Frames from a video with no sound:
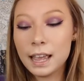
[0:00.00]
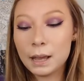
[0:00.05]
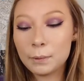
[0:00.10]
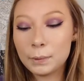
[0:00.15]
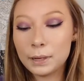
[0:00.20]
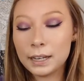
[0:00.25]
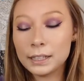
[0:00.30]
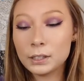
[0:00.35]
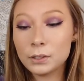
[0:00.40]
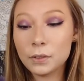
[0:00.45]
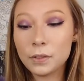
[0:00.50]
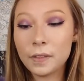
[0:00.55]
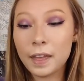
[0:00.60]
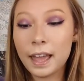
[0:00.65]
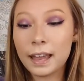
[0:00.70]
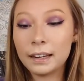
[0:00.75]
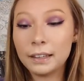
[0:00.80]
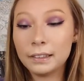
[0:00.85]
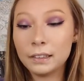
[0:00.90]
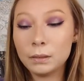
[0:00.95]
And when I saw that they
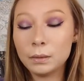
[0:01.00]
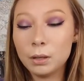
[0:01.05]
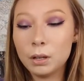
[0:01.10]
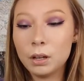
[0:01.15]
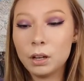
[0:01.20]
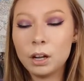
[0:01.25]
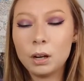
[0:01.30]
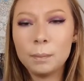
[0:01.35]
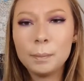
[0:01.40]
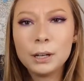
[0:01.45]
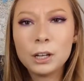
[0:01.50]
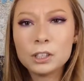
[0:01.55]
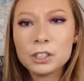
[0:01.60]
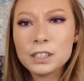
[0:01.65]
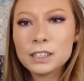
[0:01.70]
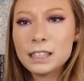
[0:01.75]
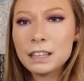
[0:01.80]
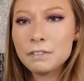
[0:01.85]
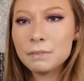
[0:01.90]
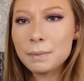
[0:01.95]
had a little, oh my gosh,
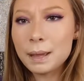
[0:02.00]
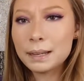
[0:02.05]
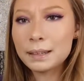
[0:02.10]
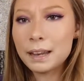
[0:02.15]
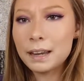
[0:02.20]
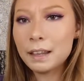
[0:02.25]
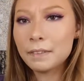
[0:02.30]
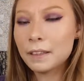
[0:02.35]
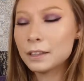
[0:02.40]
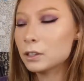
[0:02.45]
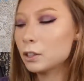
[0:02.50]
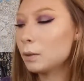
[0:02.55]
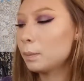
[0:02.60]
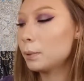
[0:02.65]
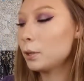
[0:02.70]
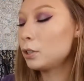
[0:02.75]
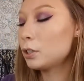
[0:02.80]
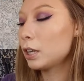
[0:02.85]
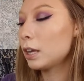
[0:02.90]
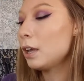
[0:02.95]
this is even magnetic. That's so
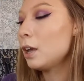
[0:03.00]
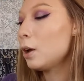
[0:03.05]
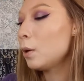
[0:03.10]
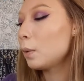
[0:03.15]
bougie.